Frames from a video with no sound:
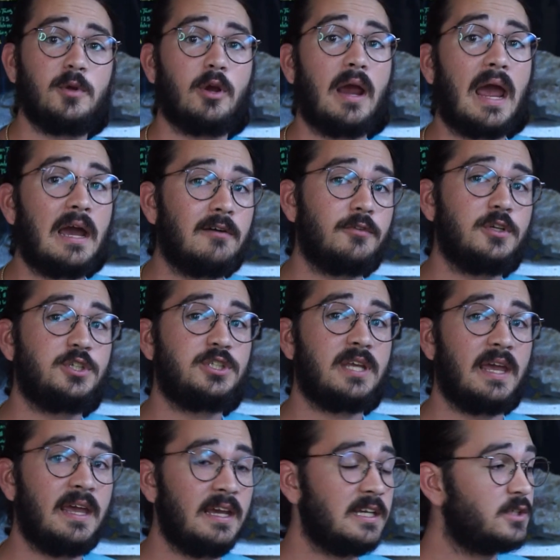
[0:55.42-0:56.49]
your average
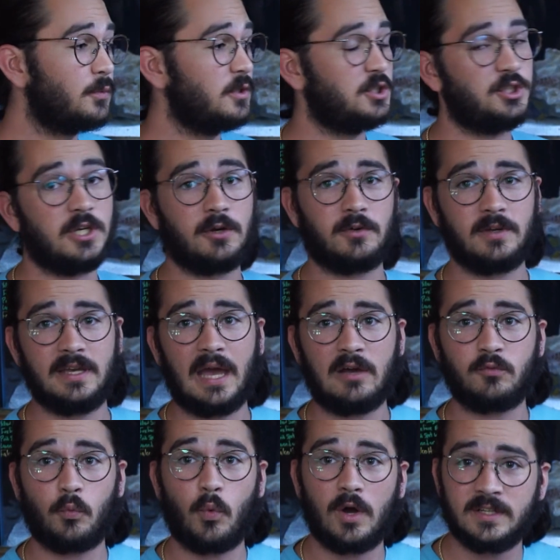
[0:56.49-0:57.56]
tangs, which generally
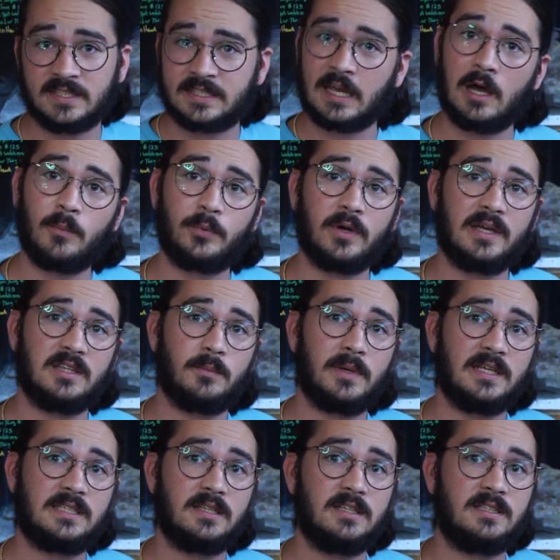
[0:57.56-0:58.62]
have one scalpel at the base of the